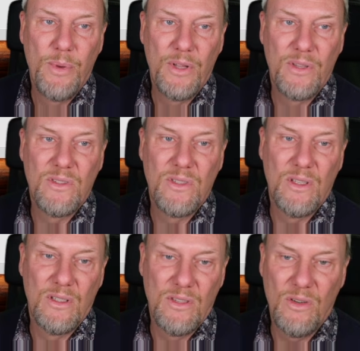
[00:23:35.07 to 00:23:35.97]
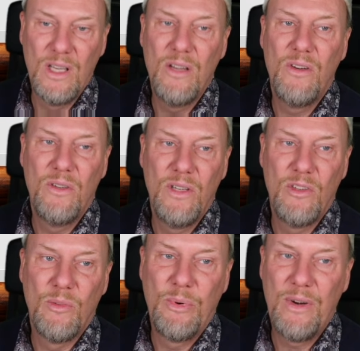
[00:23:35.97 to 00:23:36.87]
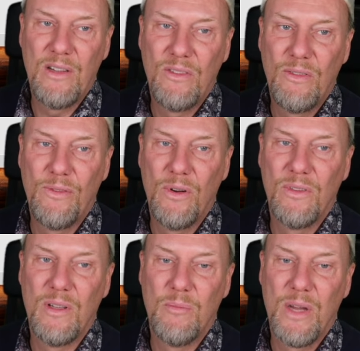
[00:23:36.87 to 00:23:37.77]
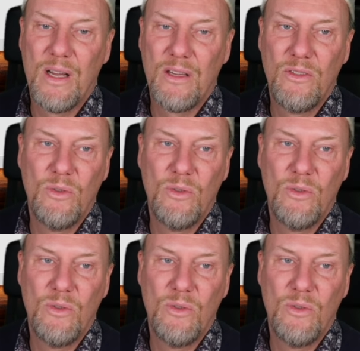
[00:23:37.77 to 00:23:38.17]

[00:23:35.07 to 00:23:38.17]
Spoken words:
But so here you need to press front and back